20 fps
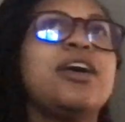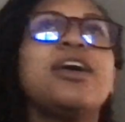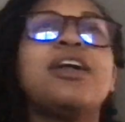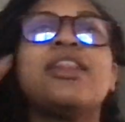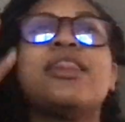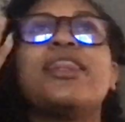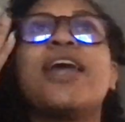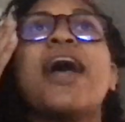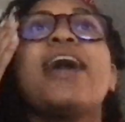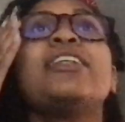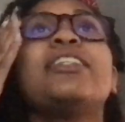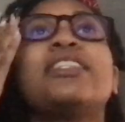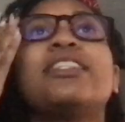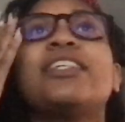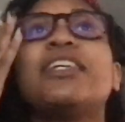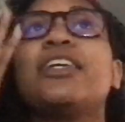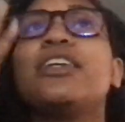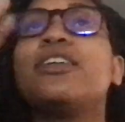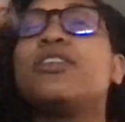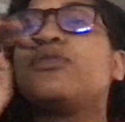that
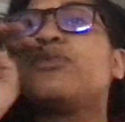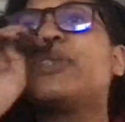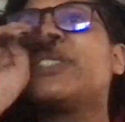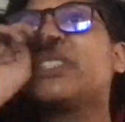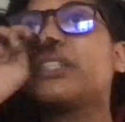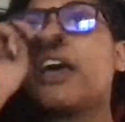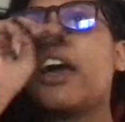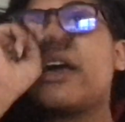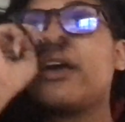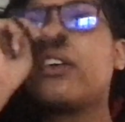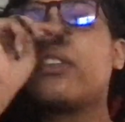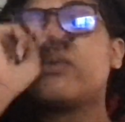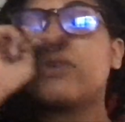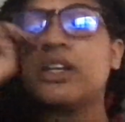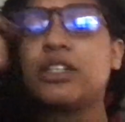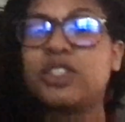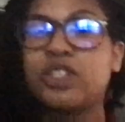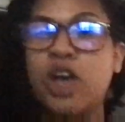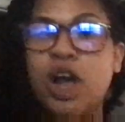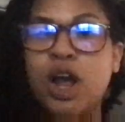zit was like
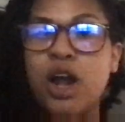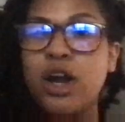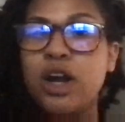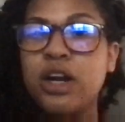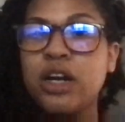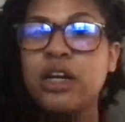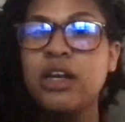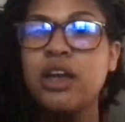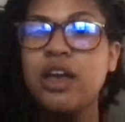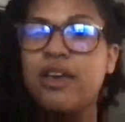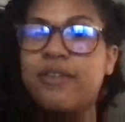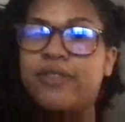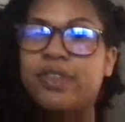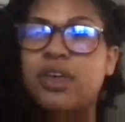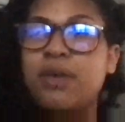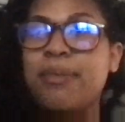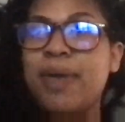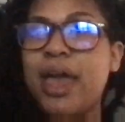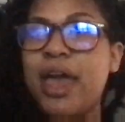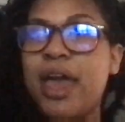return of
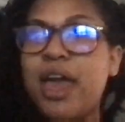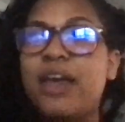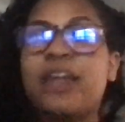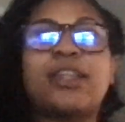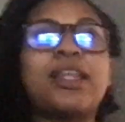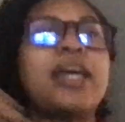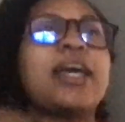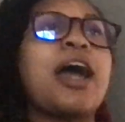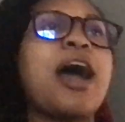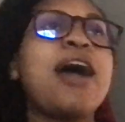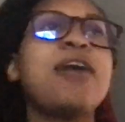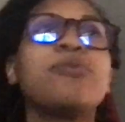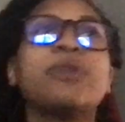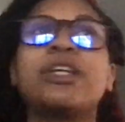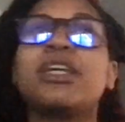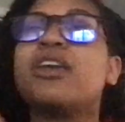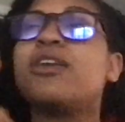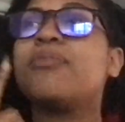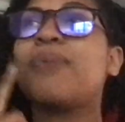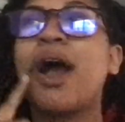the Mac. Like, I would
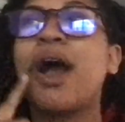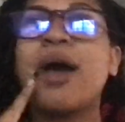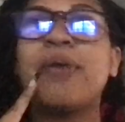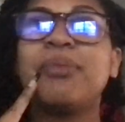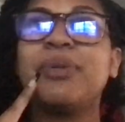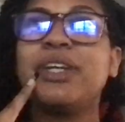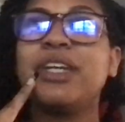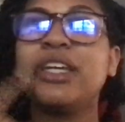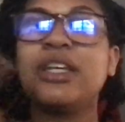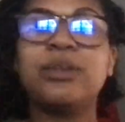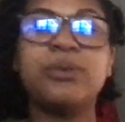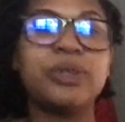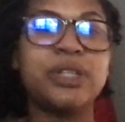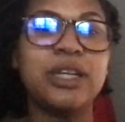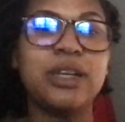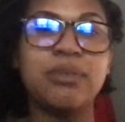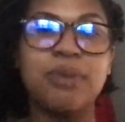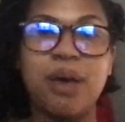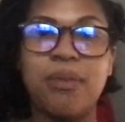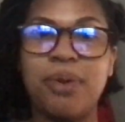keep popping it and it would
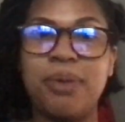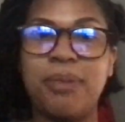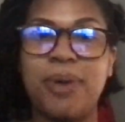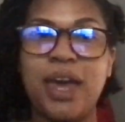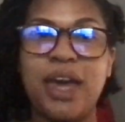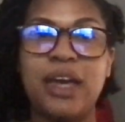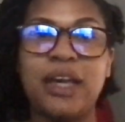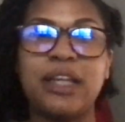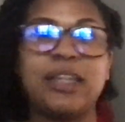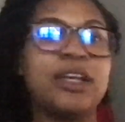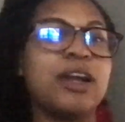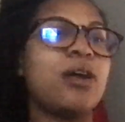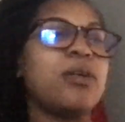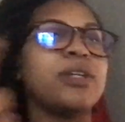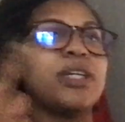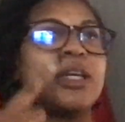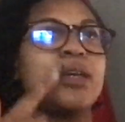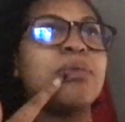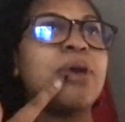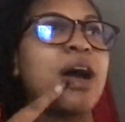keep coming back, and then I
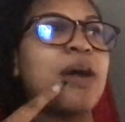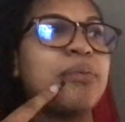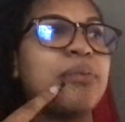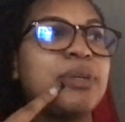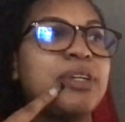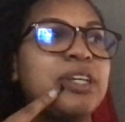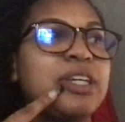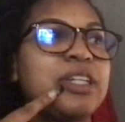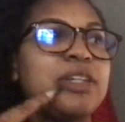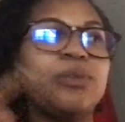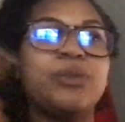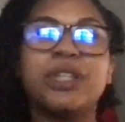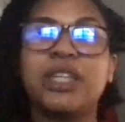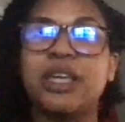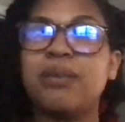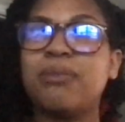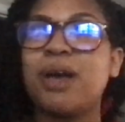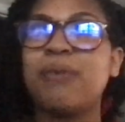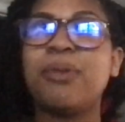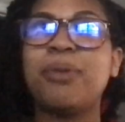would keep popping it and it would
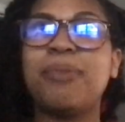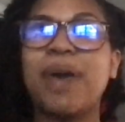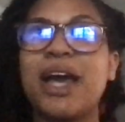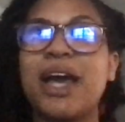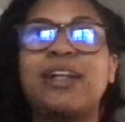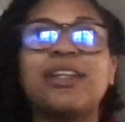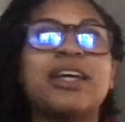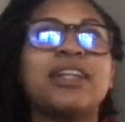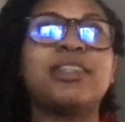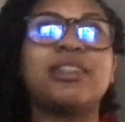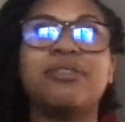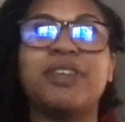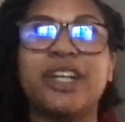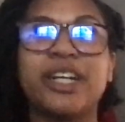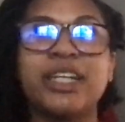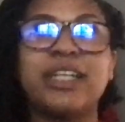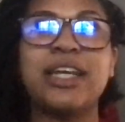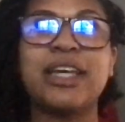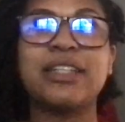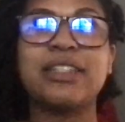keep coming back. Like, the
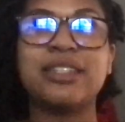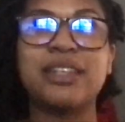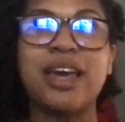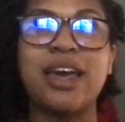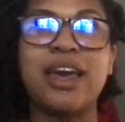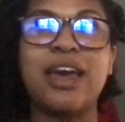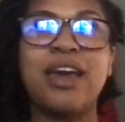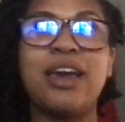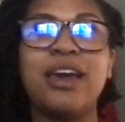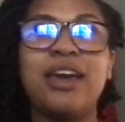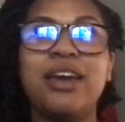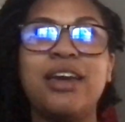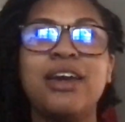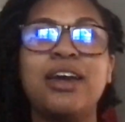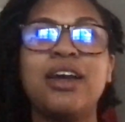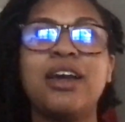very next day,